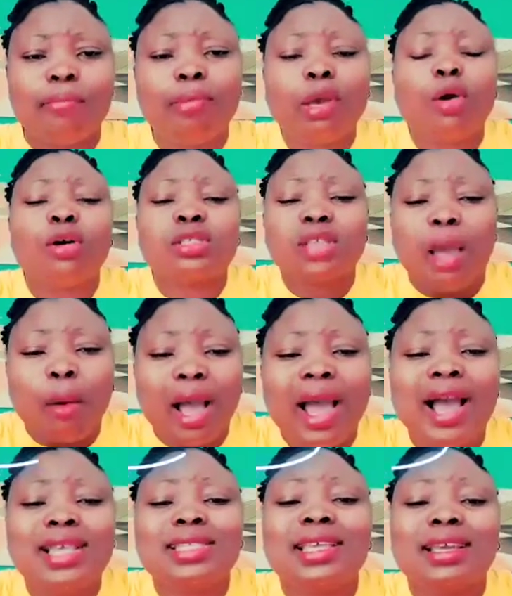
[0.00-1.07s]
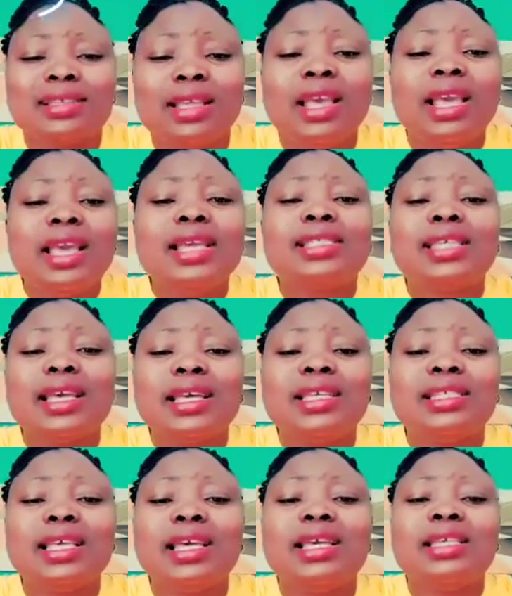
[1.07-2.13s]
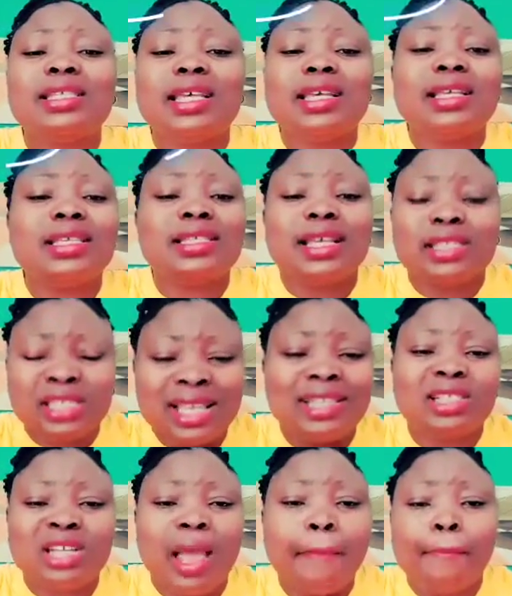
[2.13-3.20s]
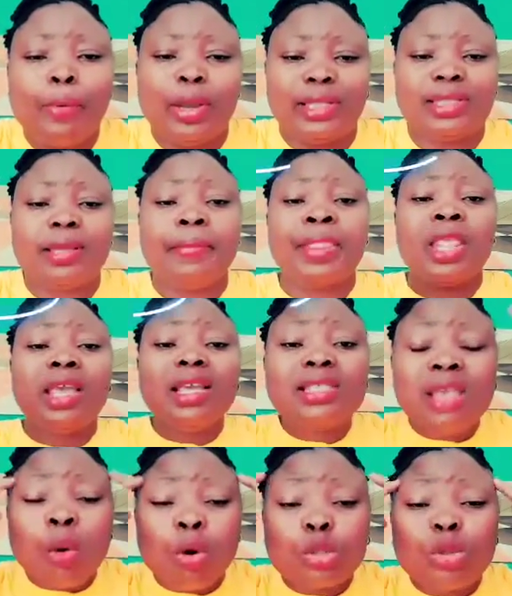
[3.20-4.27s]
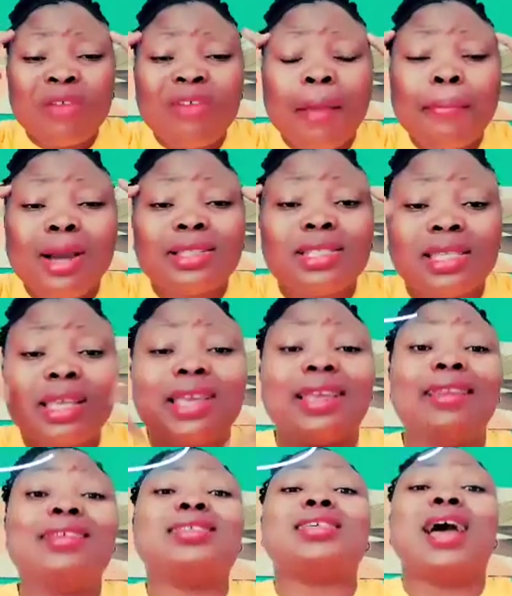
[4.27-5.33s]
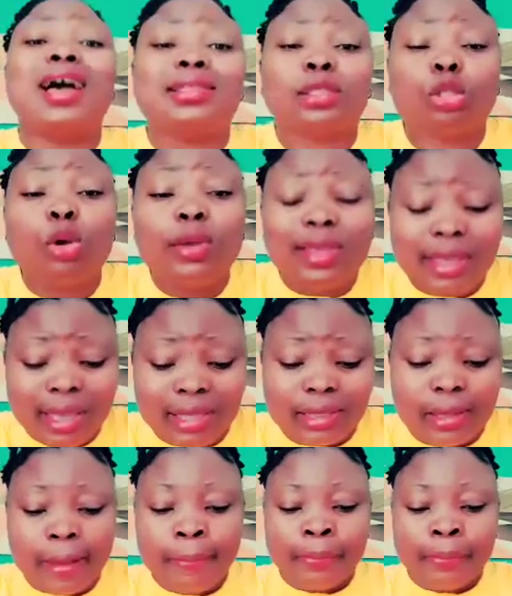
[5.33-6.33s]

Because our heart is a central point. He said whatsoever man think in his heart, so he is.